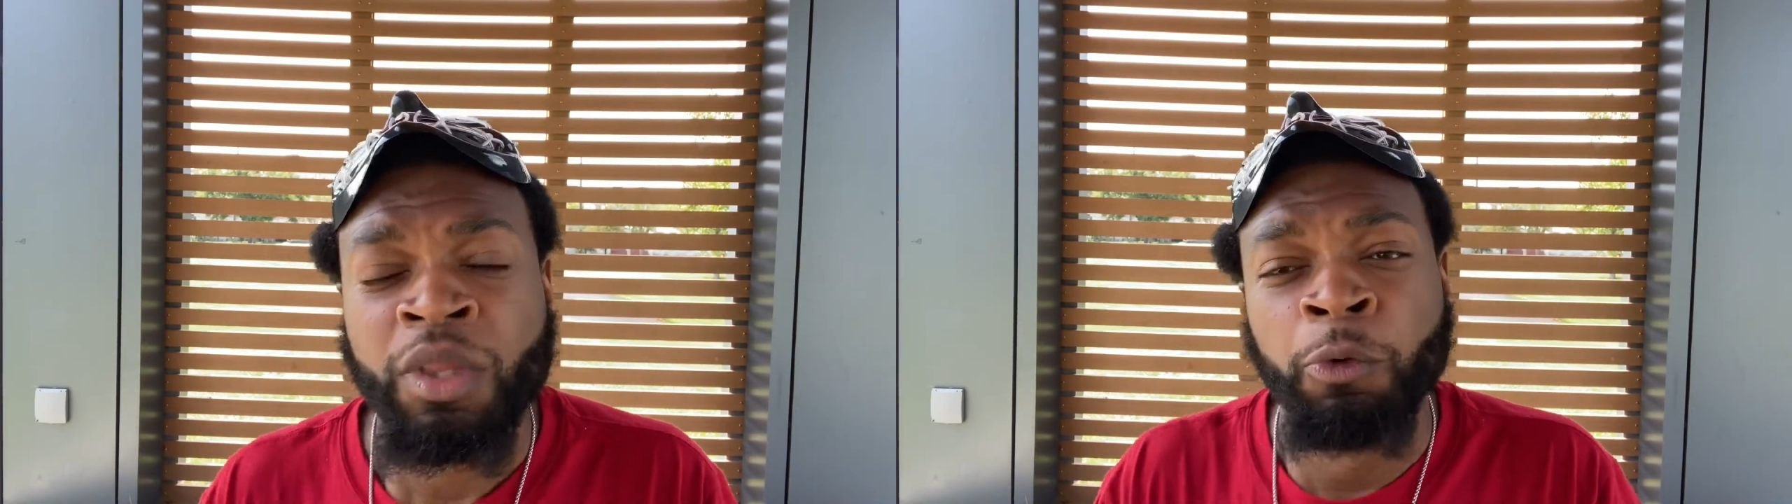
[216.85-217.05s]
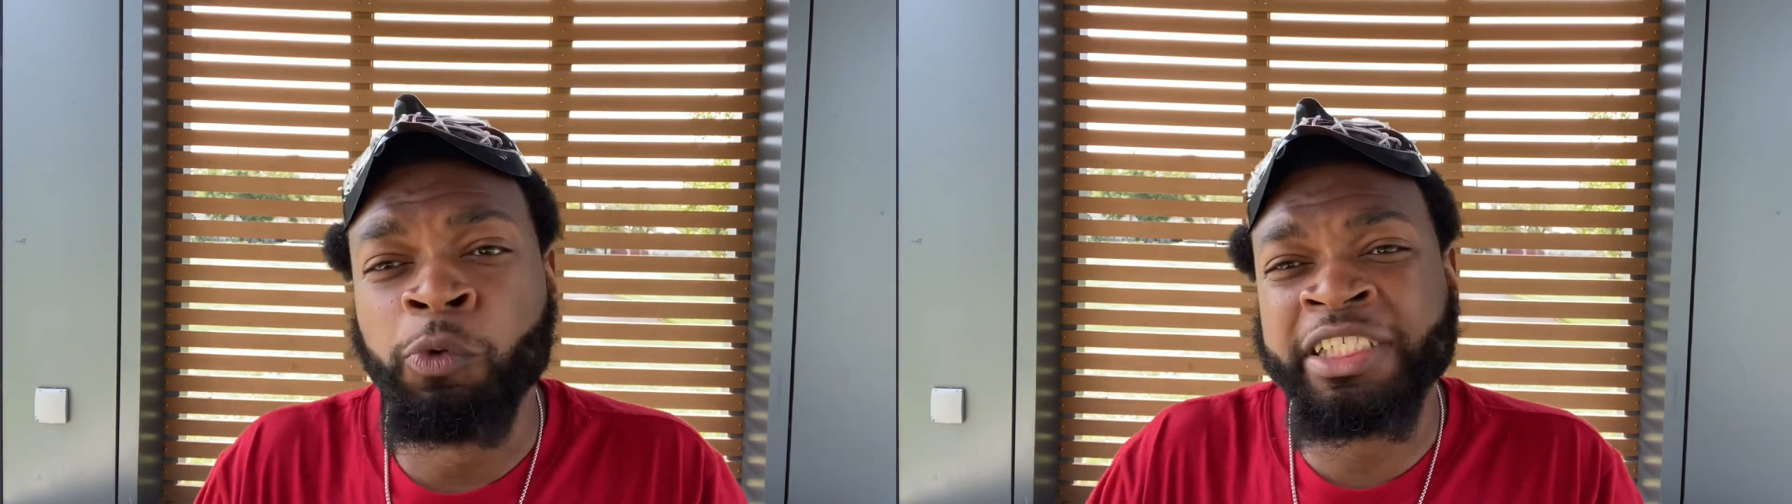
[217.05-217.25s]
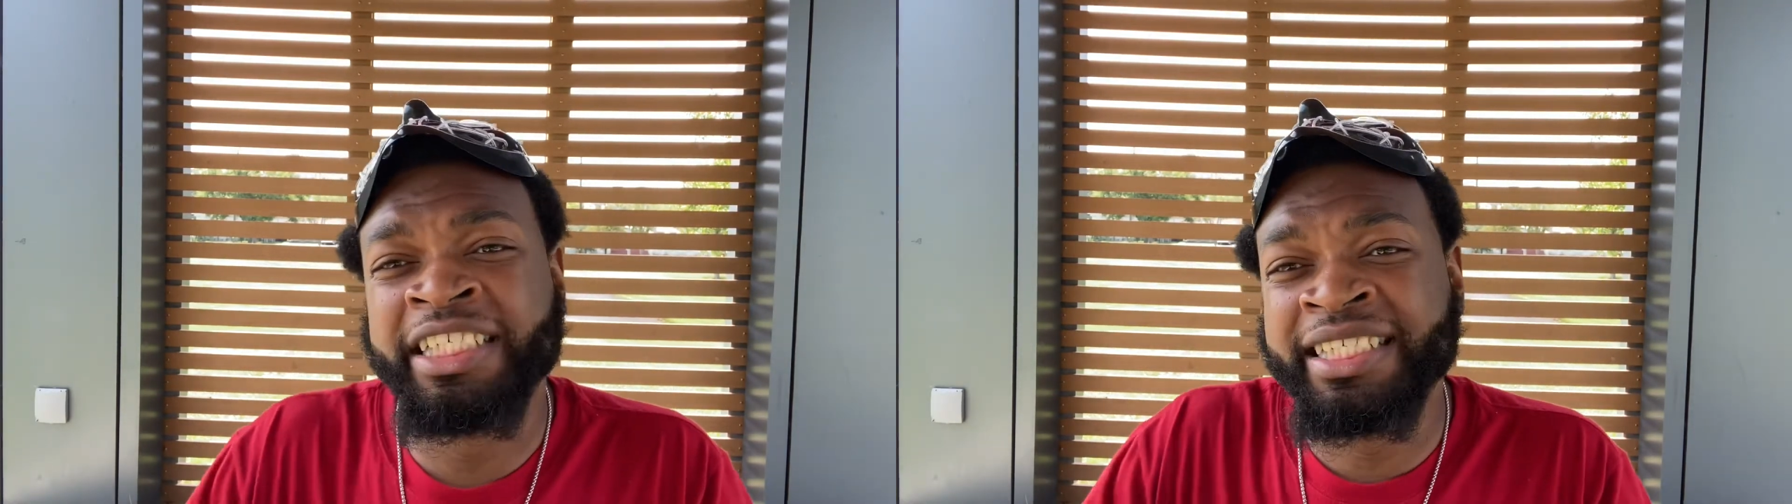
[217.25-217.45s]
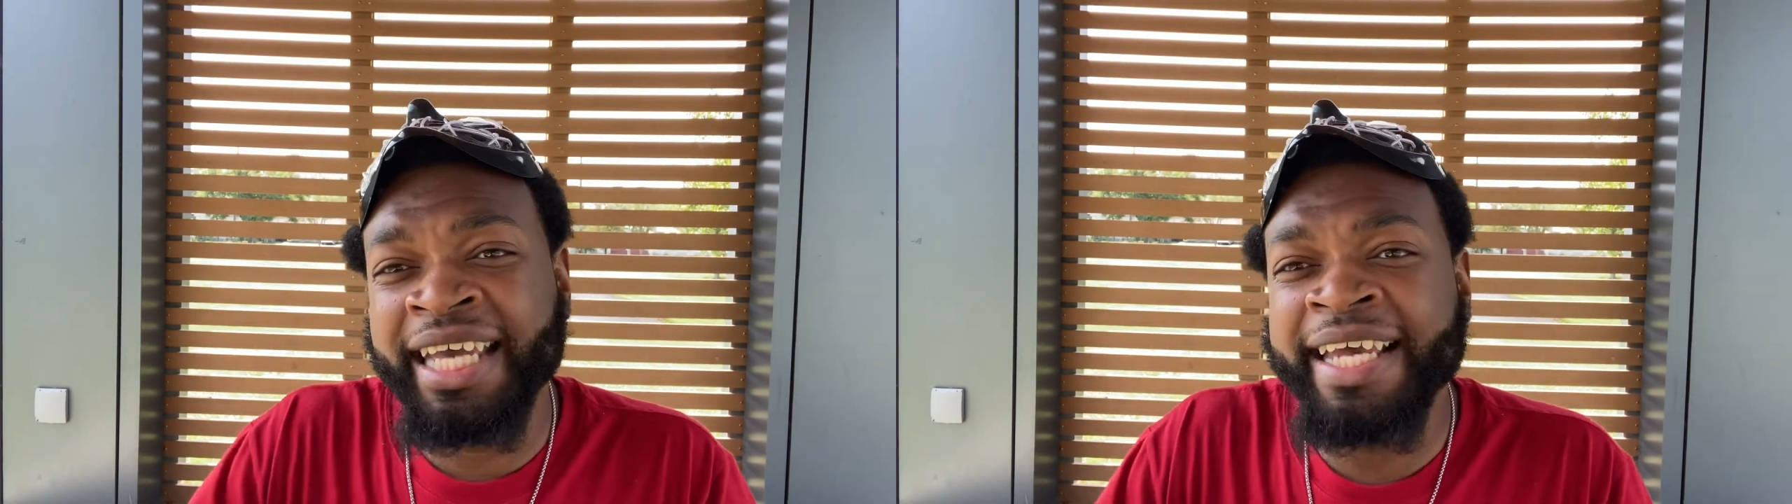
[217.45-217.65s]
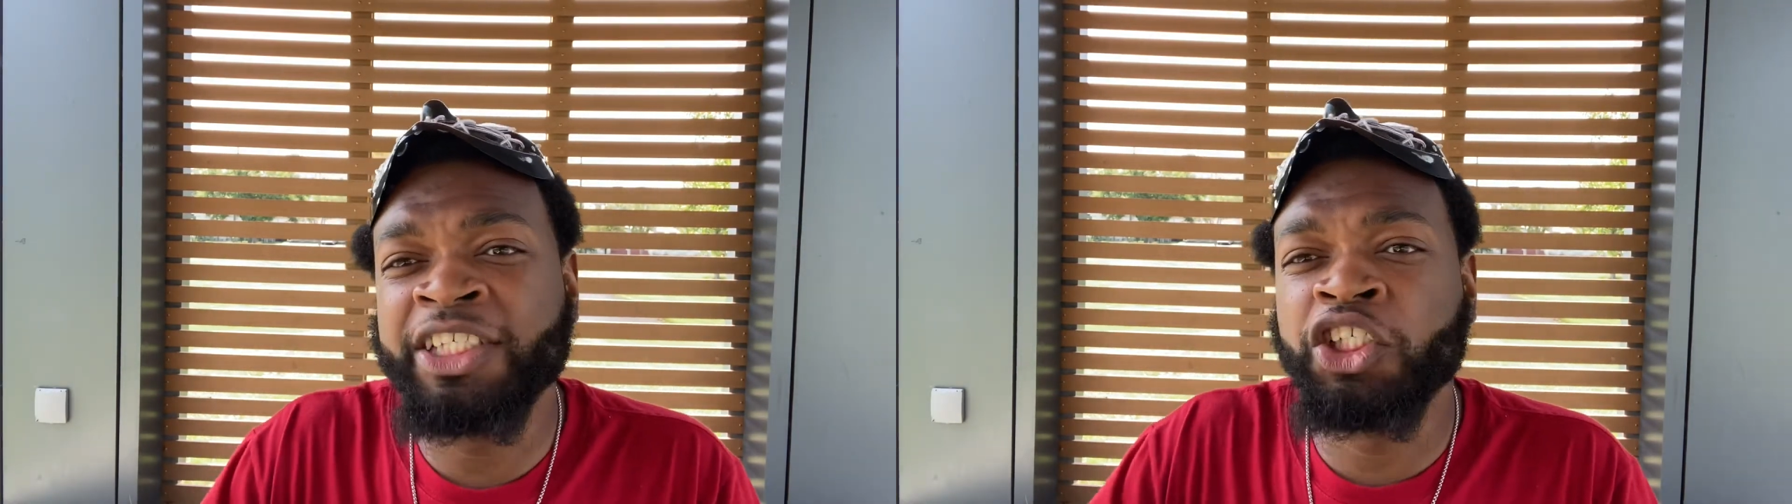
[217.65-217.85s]
which
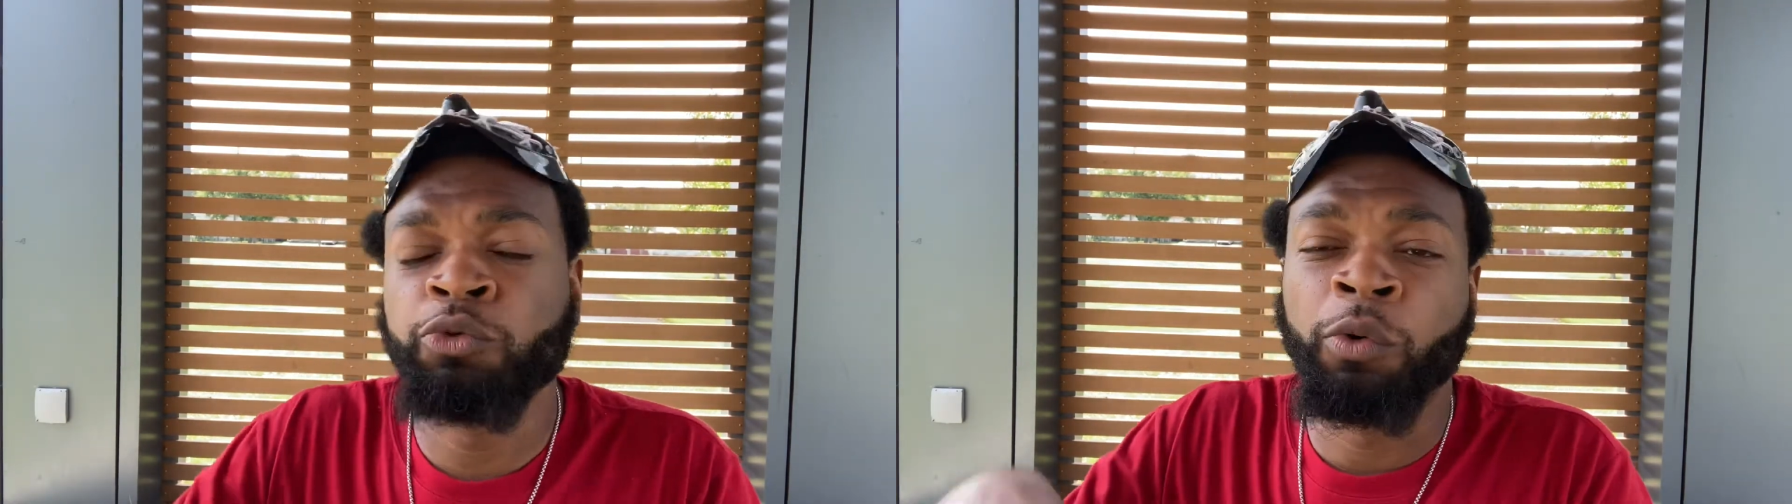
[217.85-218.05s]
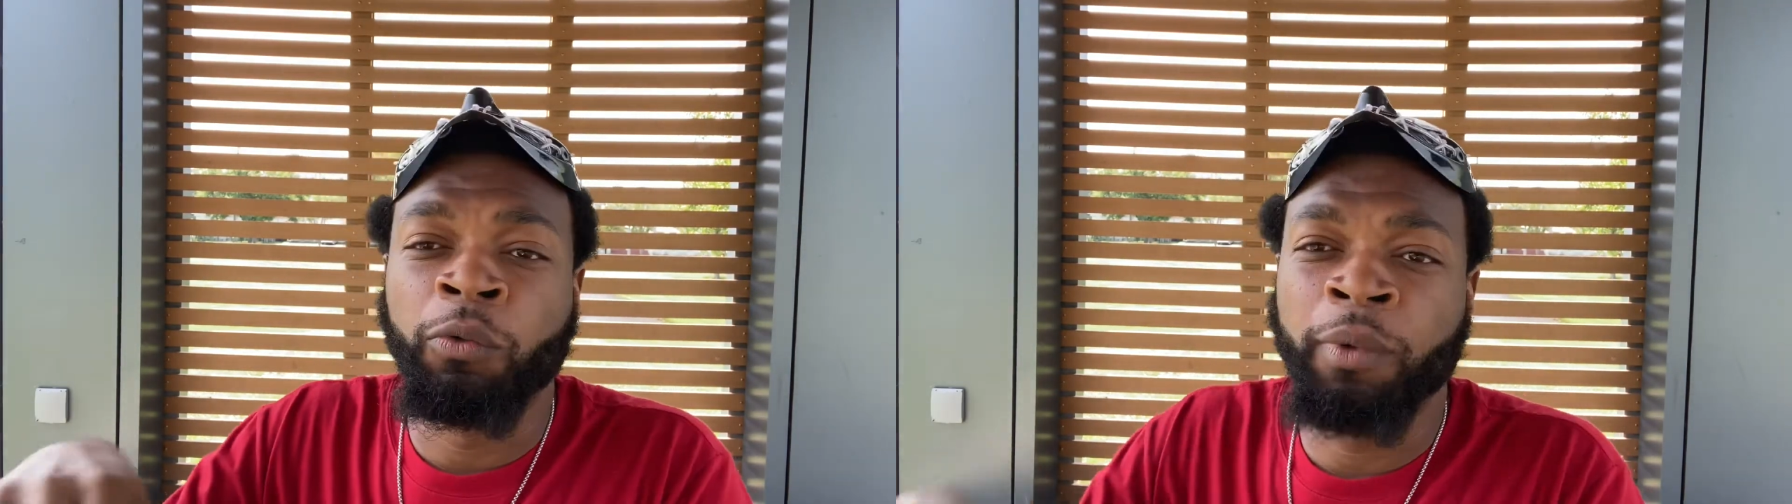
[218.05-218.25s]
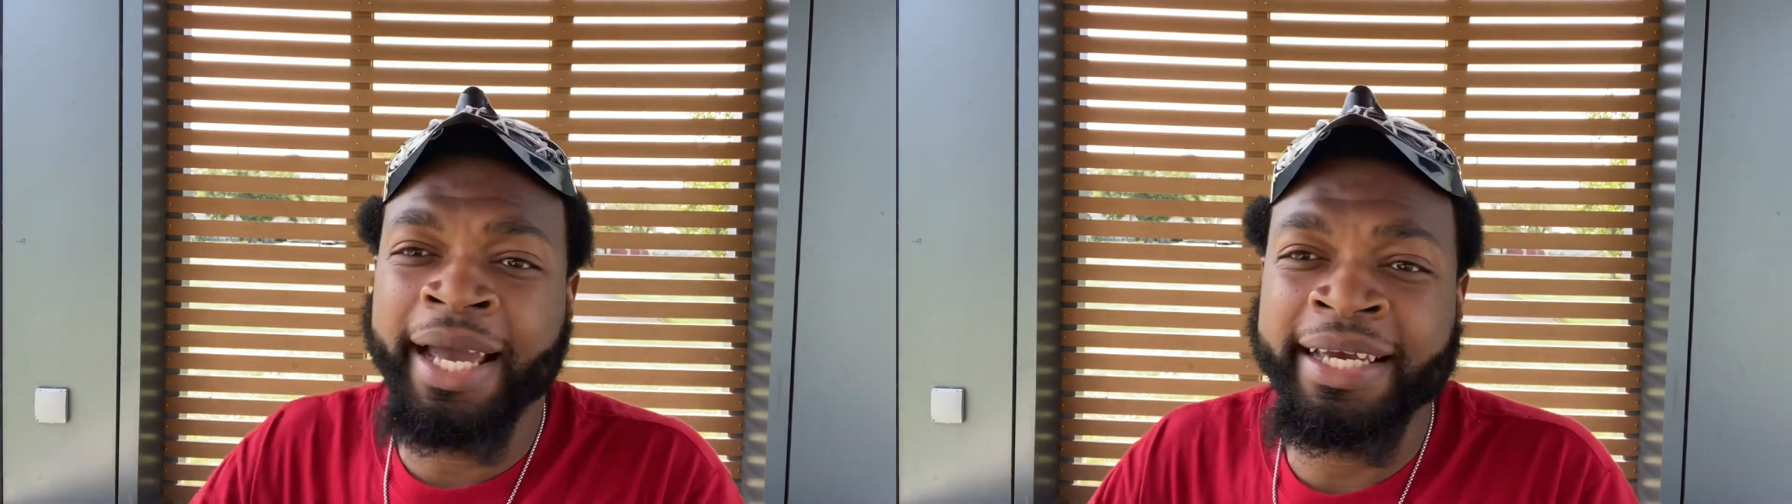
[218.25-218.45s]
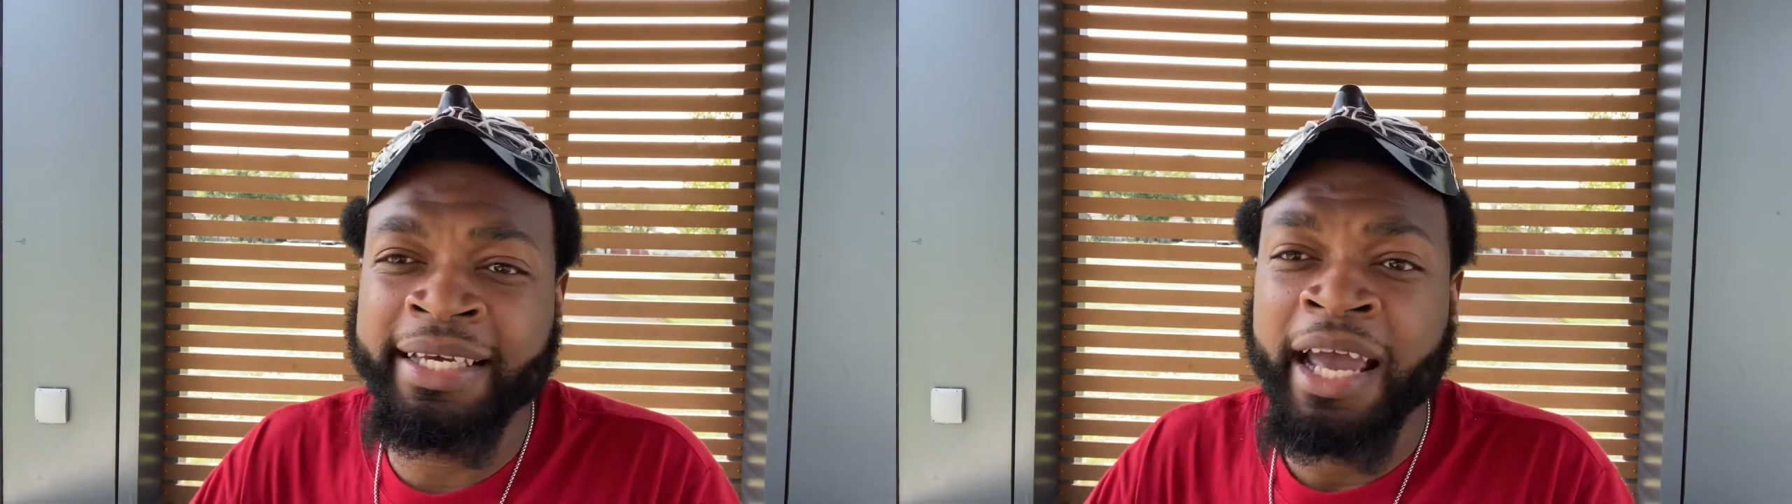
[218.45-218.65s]
takes you away